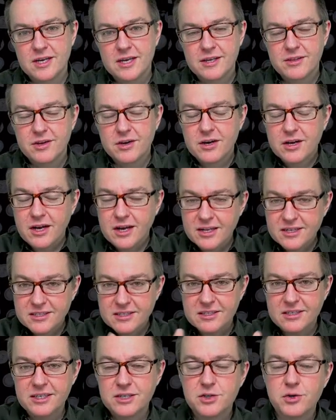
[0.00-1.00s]
They're
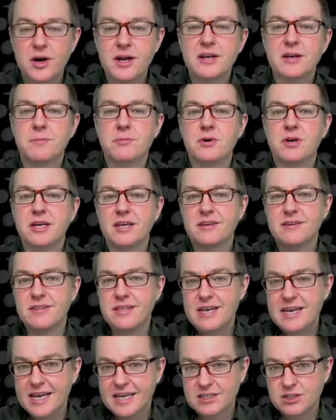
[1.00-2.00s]
constantly trying to predict the
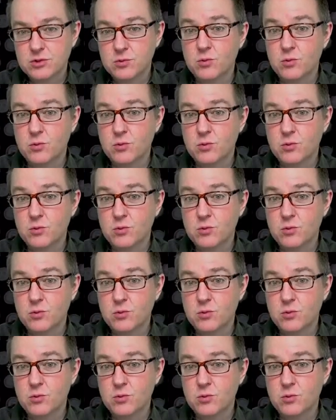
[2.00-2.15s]
next